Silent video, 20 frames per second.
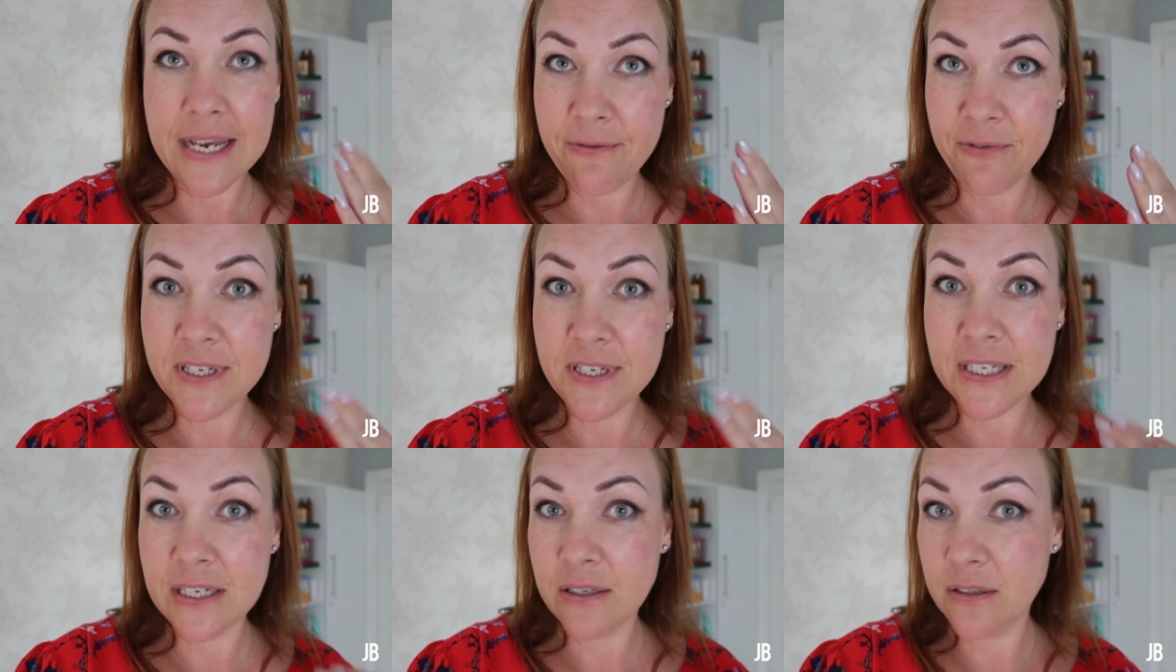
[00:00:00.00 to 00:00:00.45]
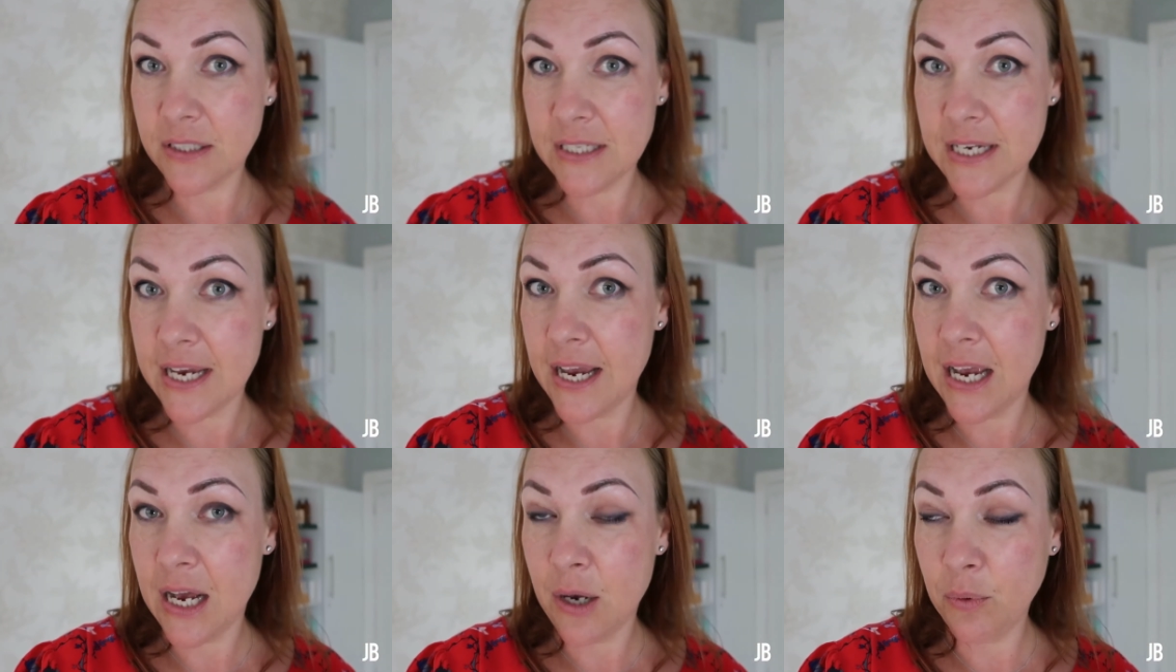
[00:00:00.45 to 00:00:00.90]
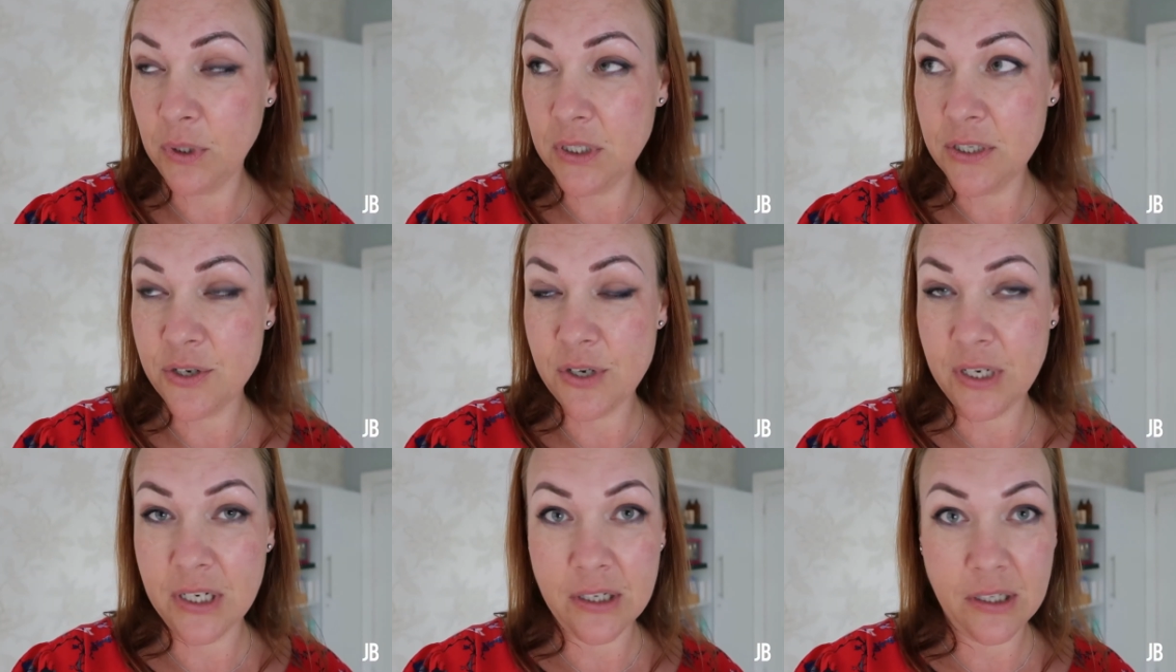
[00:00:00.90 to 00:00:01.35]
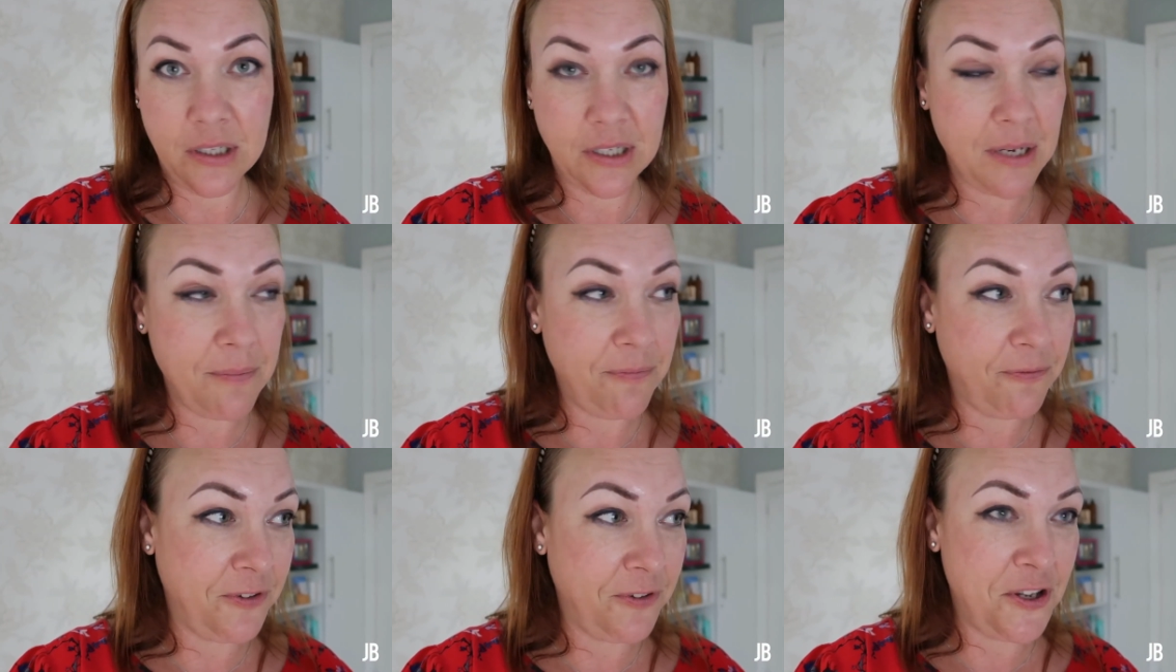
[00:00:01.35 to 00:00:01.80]
Every single day I will do a little
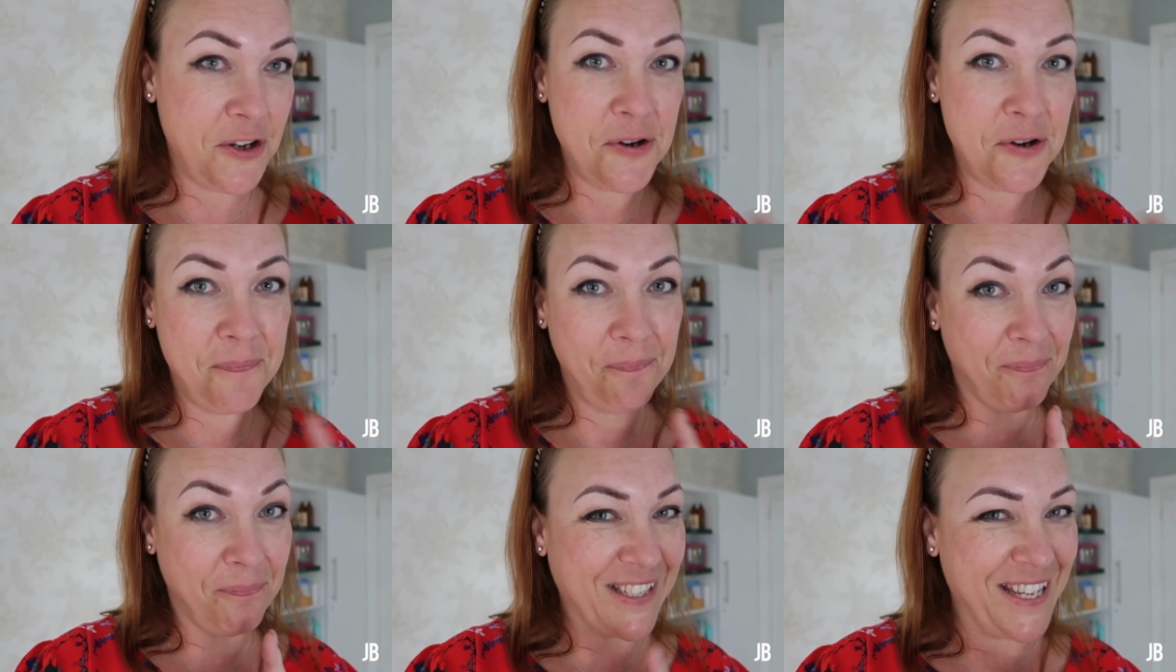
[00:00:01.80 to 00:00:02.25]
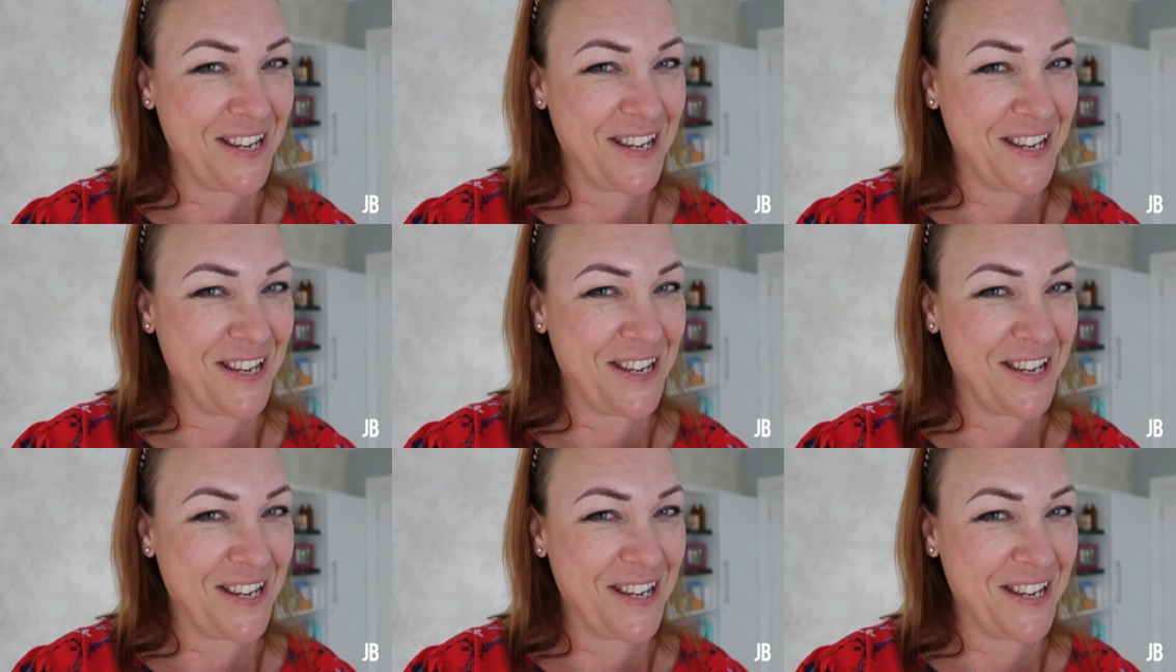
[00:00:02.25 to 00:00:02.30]
clip for you,